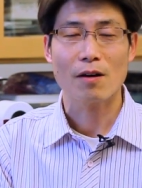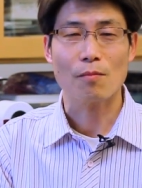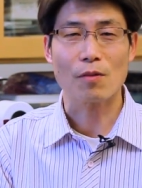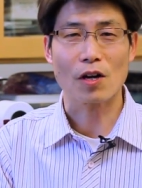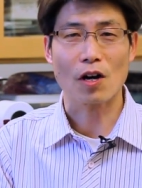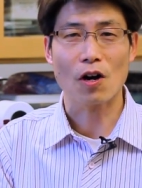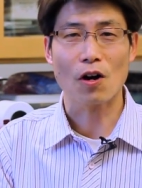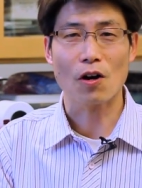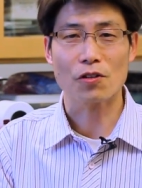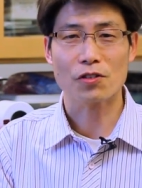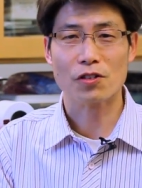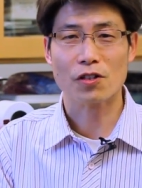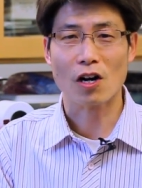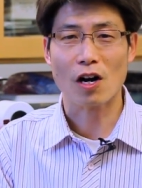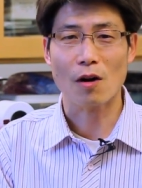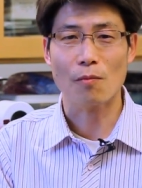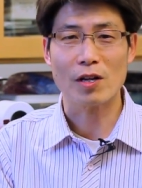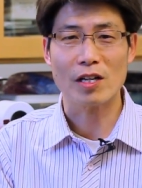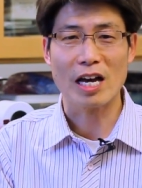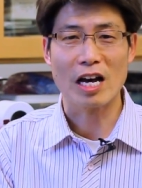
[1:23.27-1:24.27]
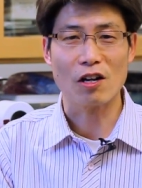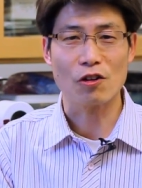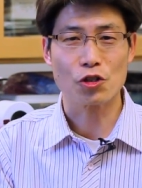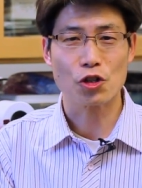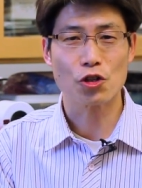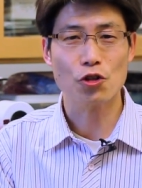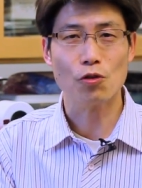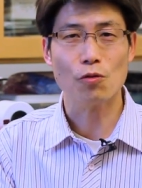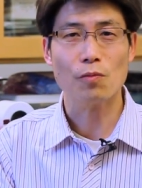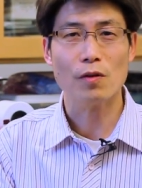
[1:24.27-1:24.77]
because carbon
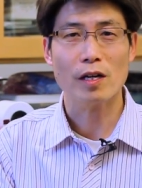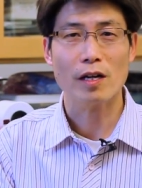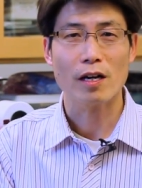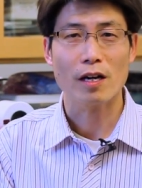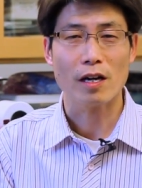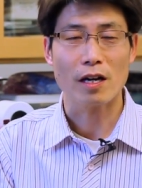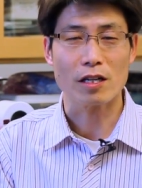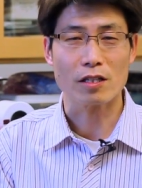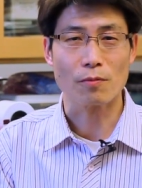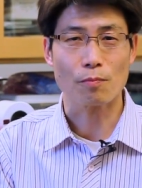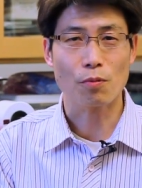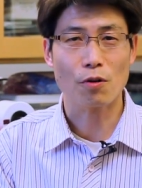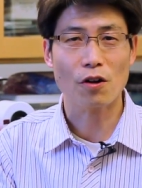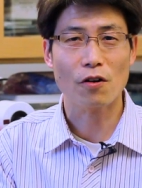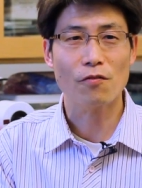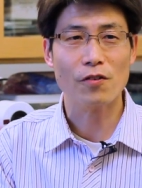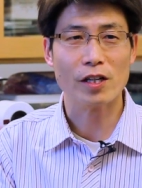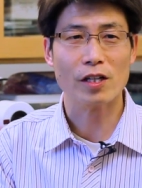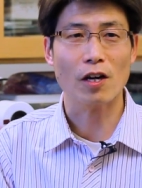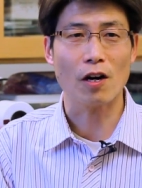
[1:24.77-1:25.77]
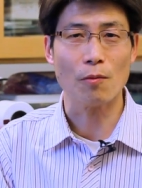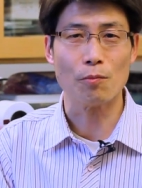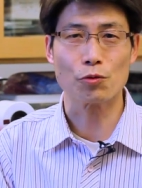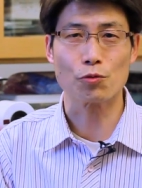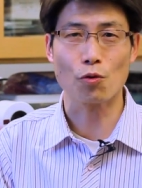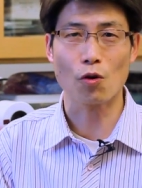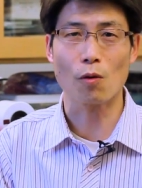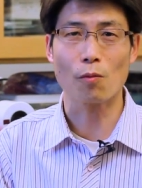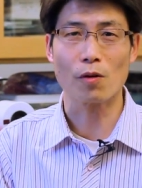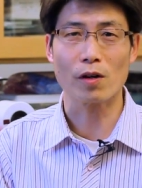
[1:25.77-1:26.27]
nanotube is a perfect
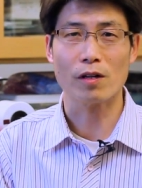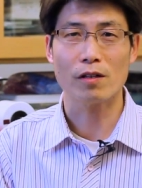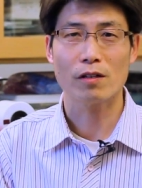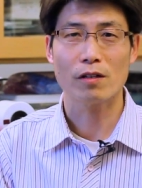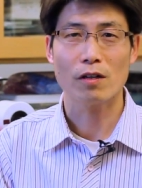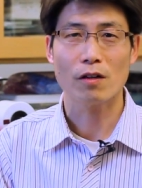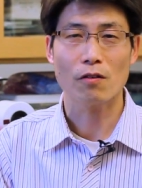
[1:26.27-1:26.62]
absorber